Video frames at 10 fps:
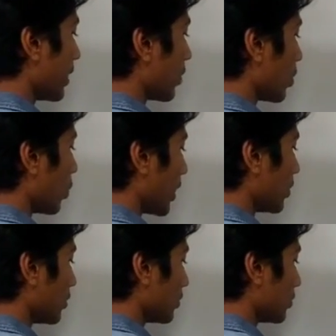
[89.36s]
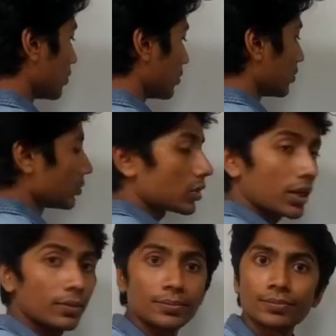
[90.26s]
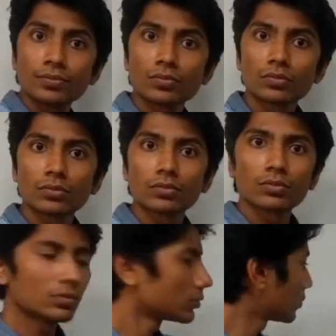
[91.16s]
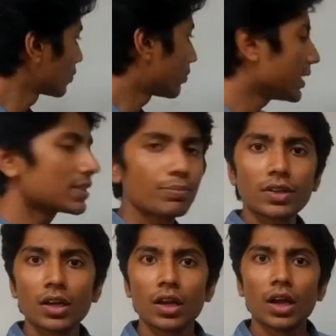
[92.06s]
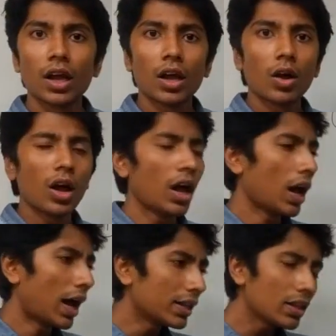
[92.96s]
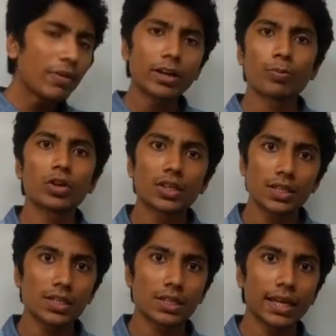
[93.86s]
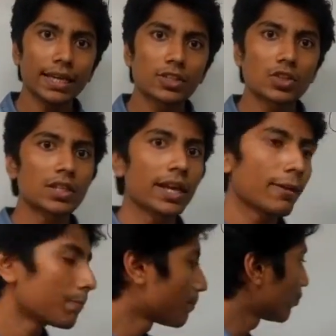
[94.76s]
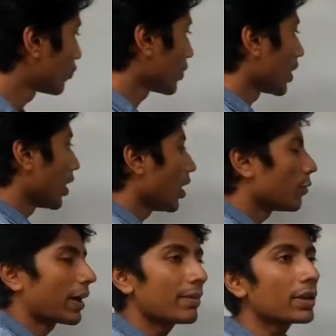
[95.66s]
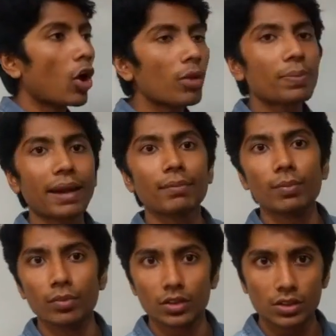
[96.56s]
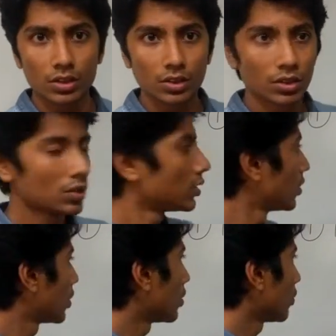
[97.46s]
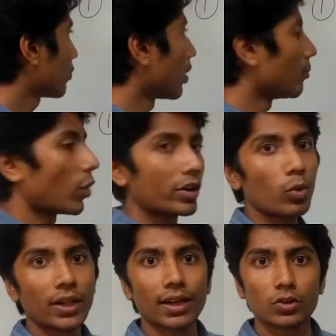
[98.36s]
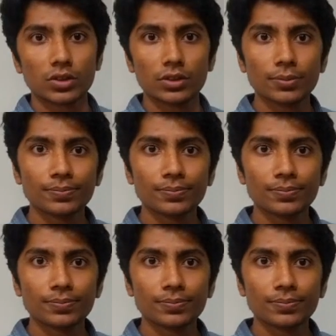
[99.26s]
than or equal to 1. Okay? Pretty simple. Another way to put this is to say, find me all prime numbers from 1 to 1,000.